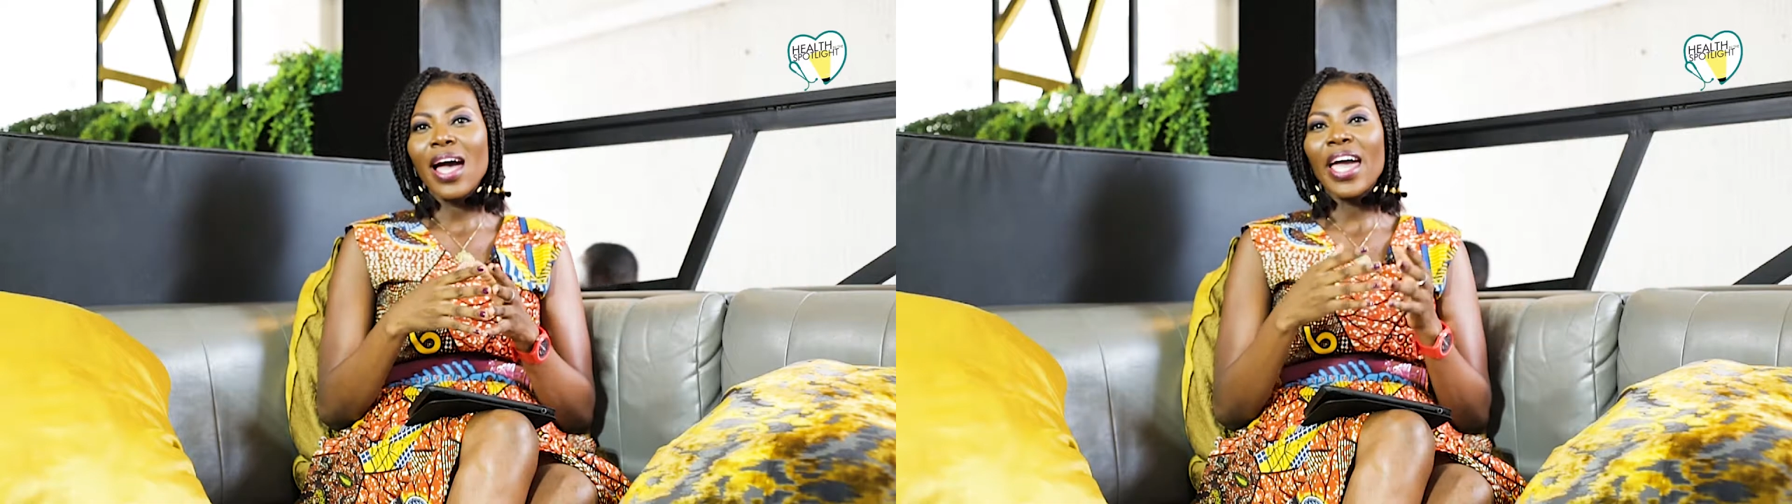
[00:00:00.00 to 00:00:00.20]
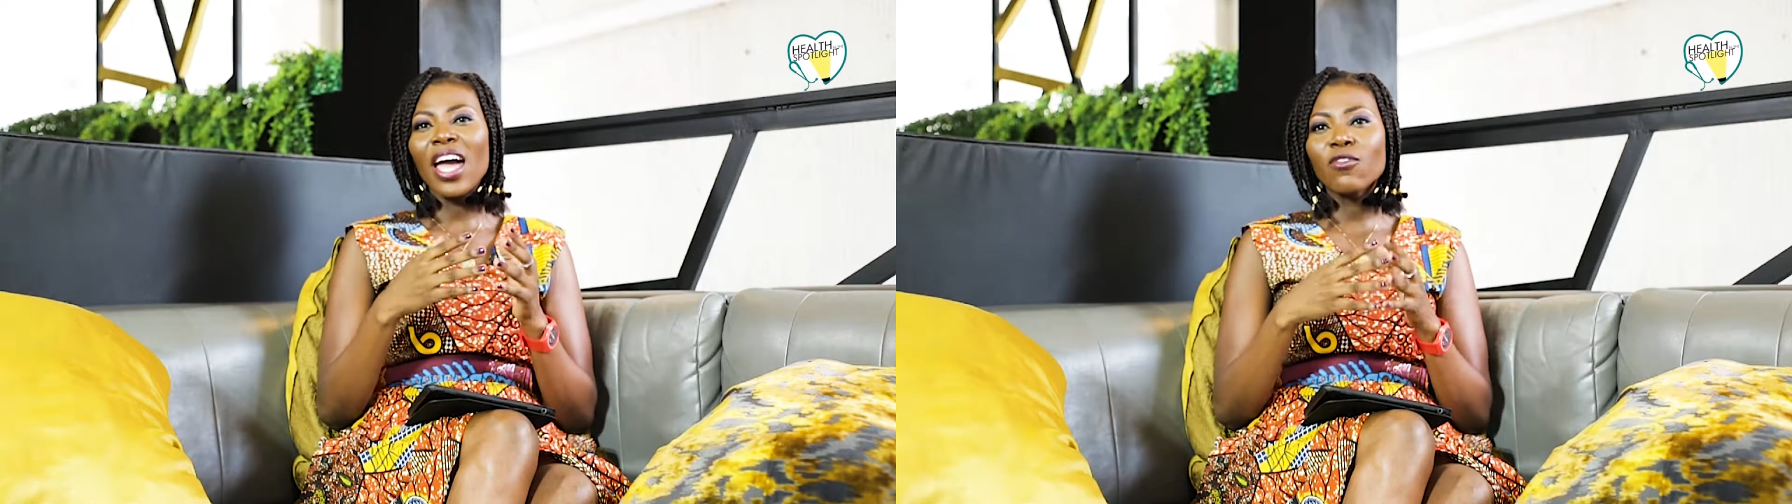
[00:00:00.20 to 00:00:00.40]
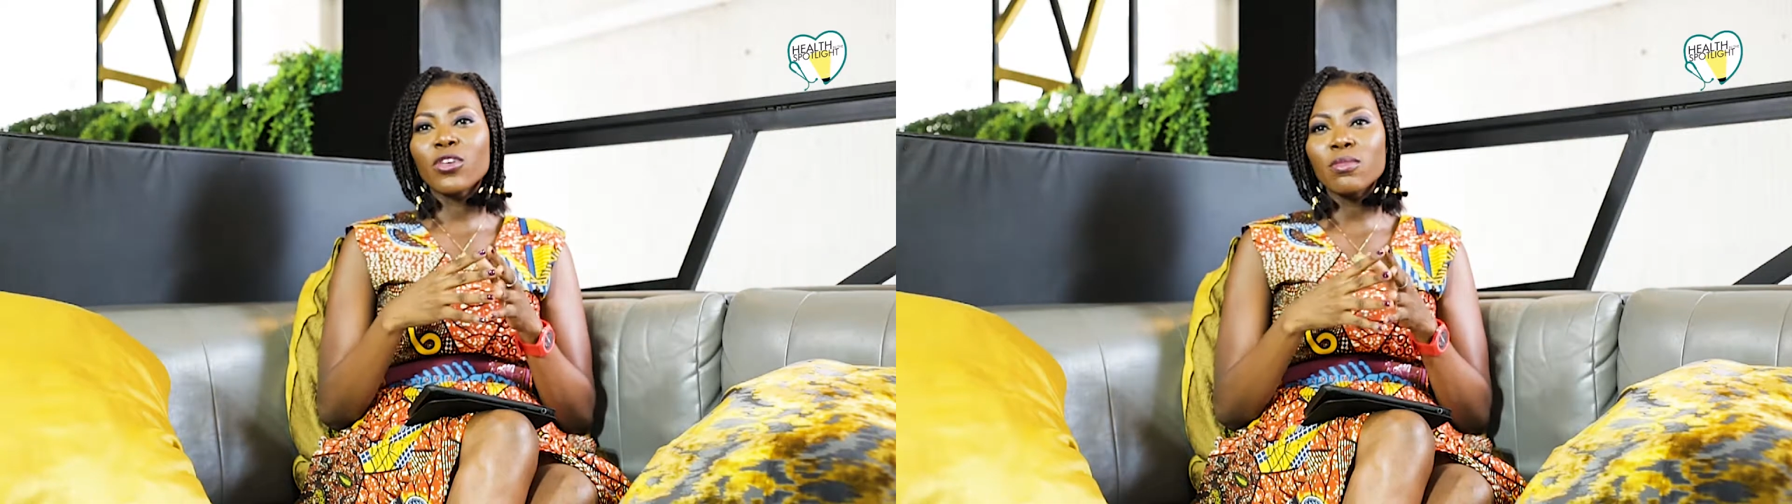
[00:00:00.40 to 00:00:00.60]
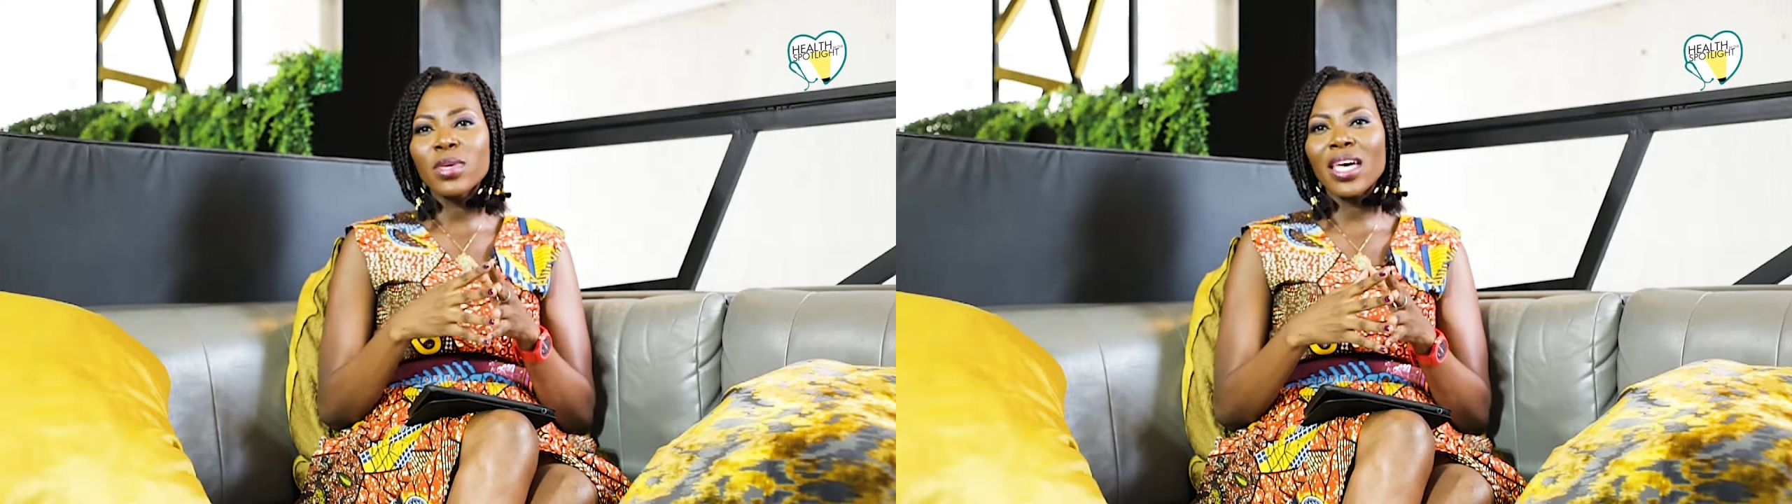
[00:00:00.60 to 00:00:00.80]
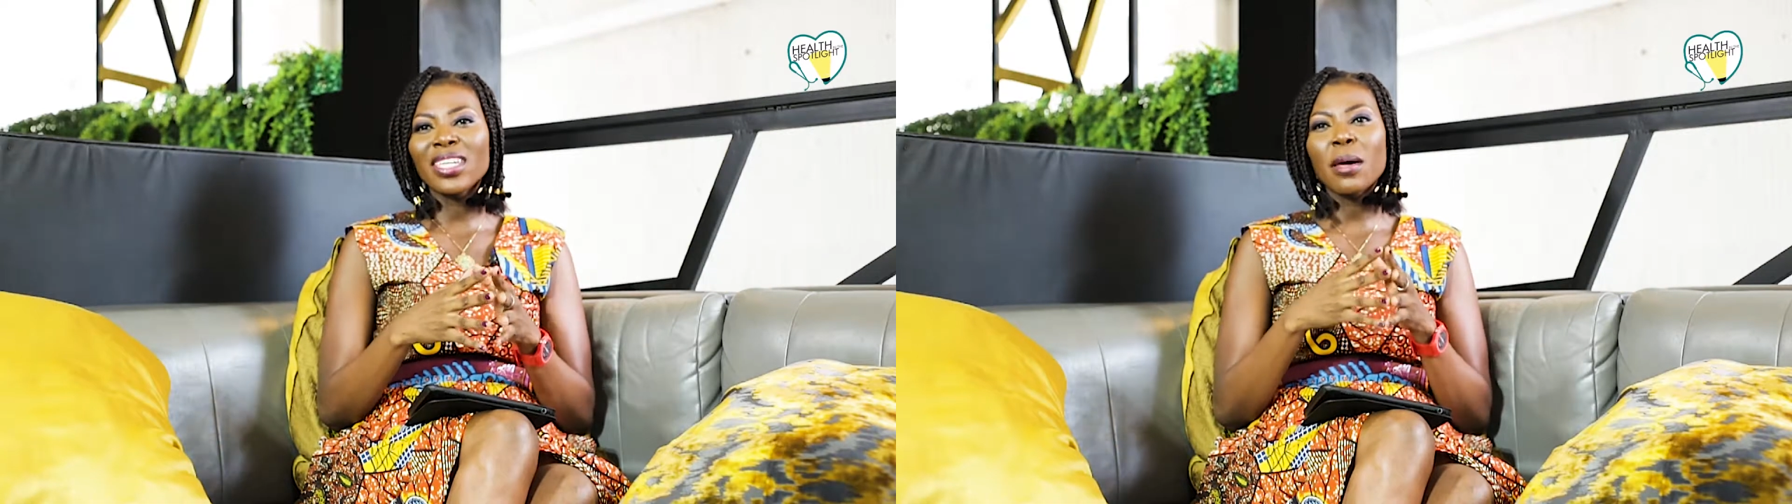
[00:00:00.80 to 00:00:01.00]
I have with
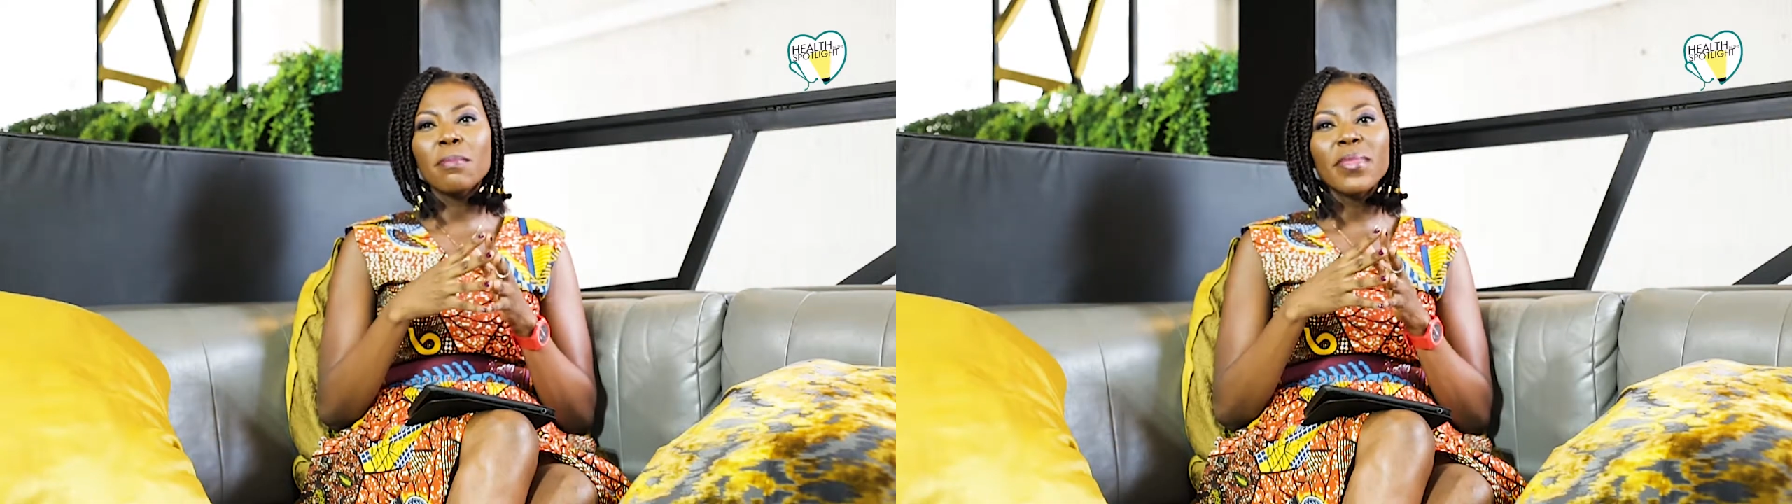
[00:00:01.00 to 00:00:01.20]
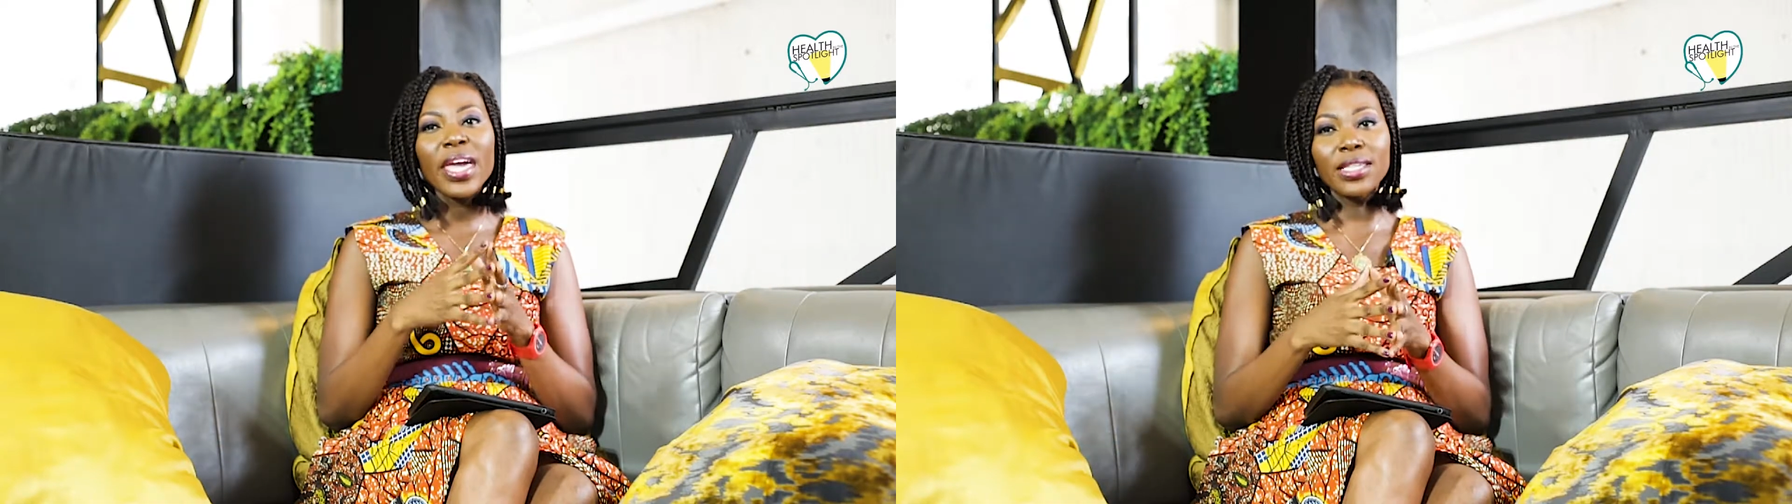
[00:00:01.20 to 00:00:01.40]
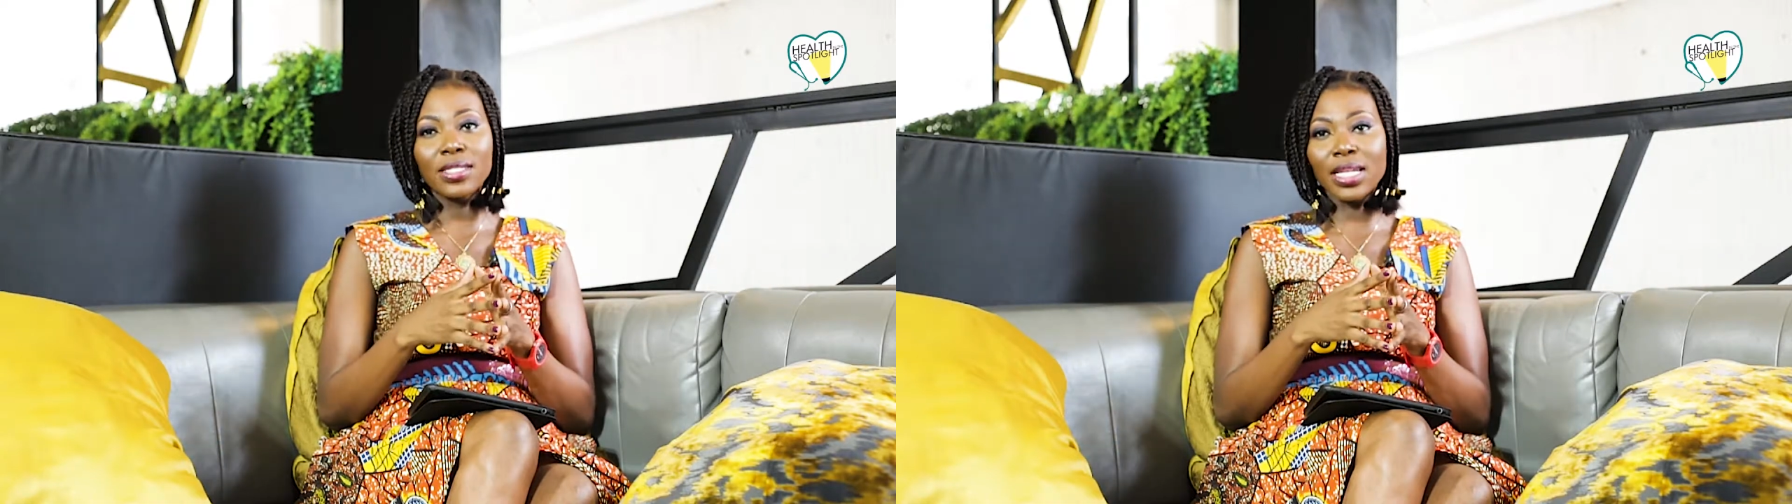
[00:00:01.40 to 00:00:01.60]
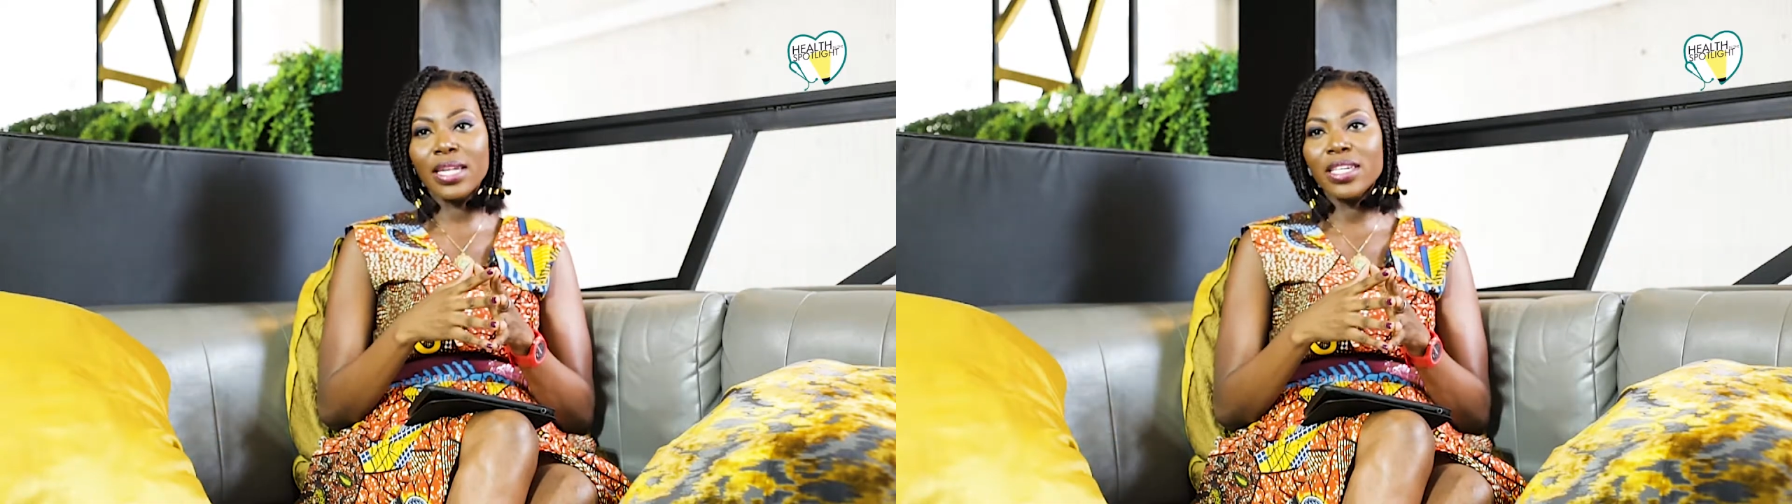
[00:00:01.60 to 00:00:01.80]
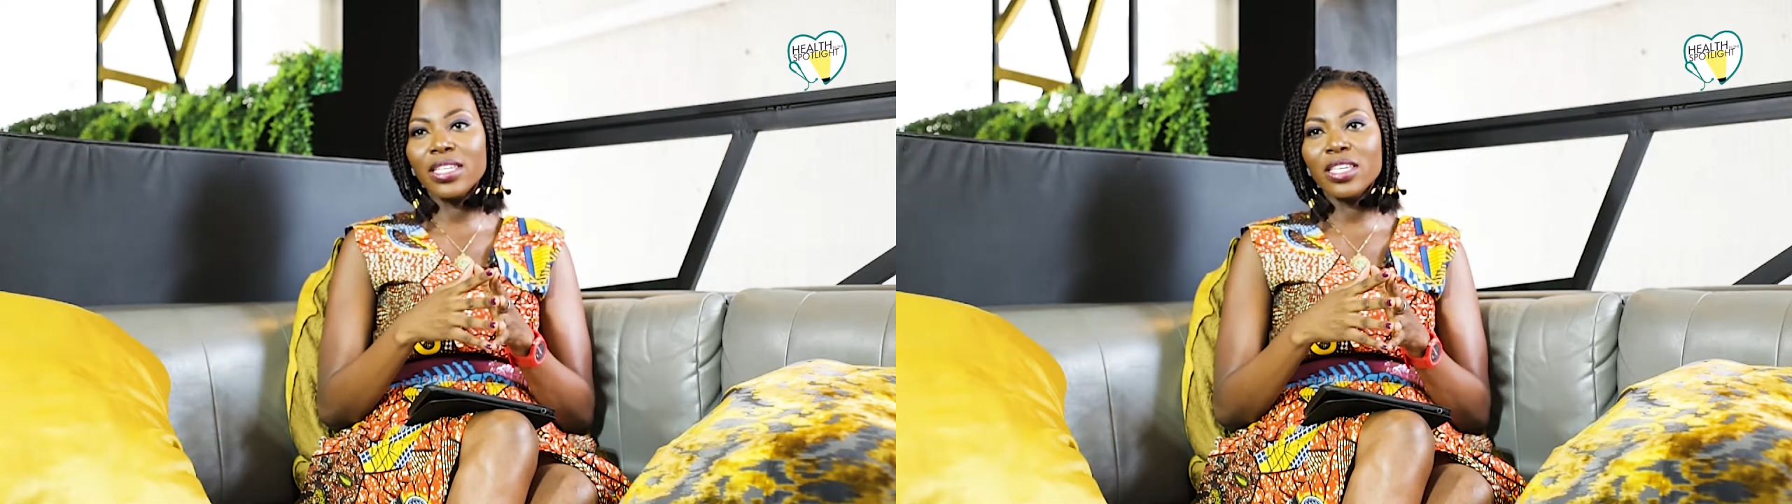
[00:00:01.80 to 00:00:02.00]
me an amazing
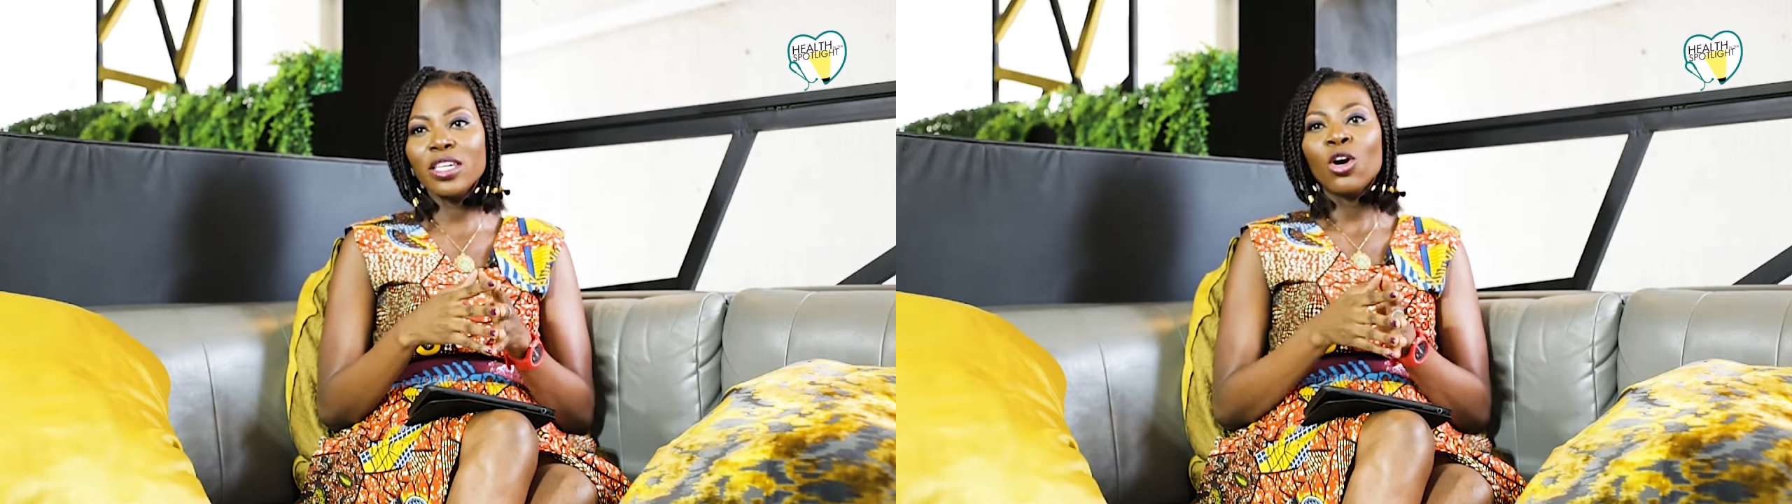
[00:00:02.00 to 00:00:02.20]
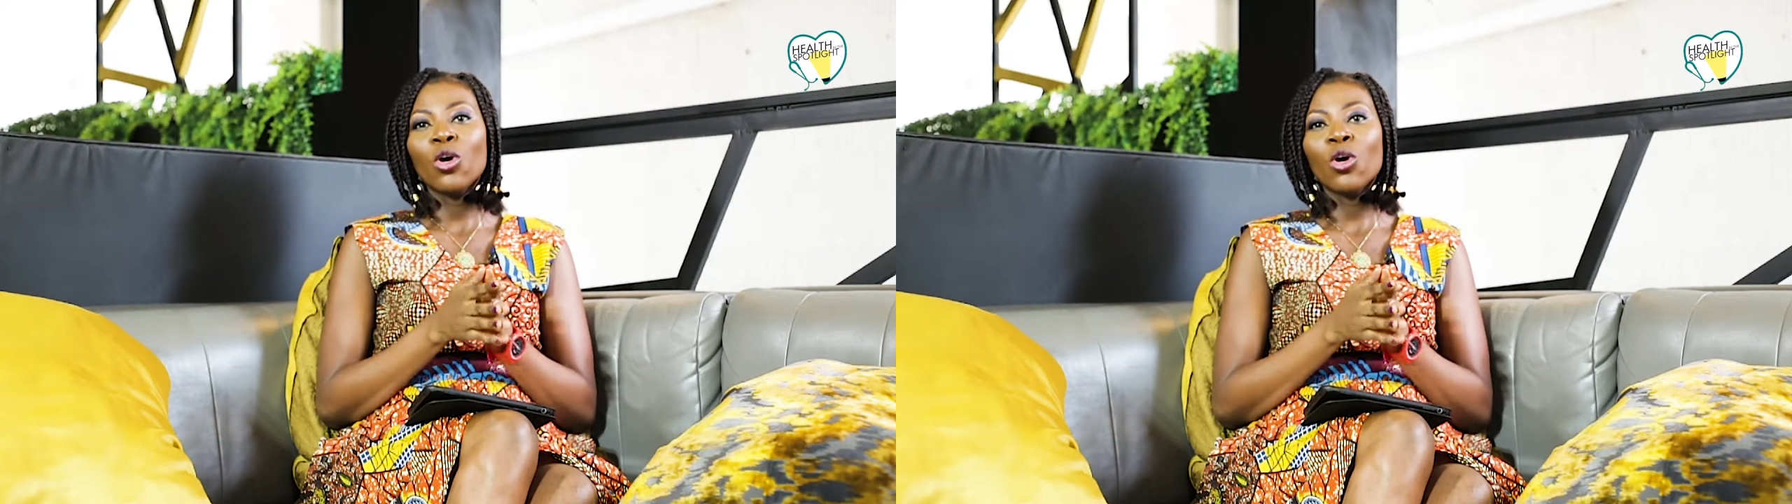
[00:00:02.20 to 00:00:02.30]
lady